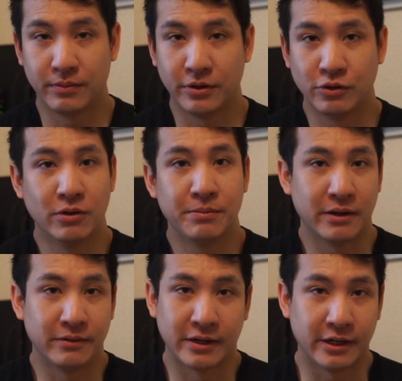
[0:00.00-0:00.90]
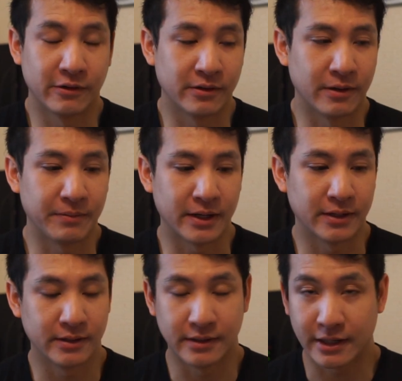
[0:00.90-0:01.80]
you won't be able to hear them,
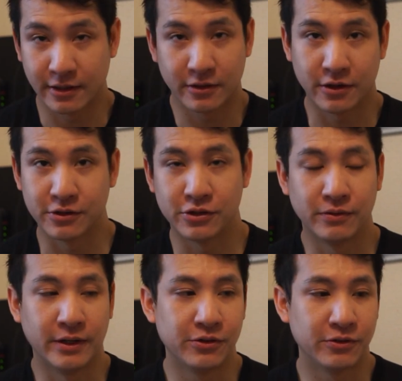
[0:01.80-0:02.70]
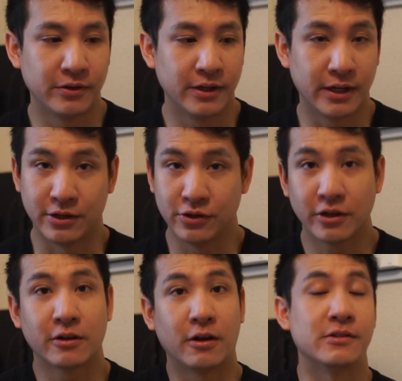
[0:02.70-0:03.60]
and that can cause you an injury, and you
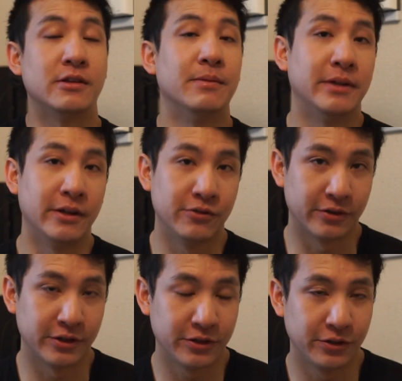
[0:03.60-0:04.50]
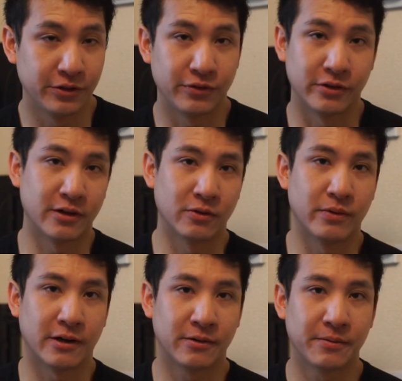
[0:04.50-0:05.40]
can cause them an injury too if you're not aware.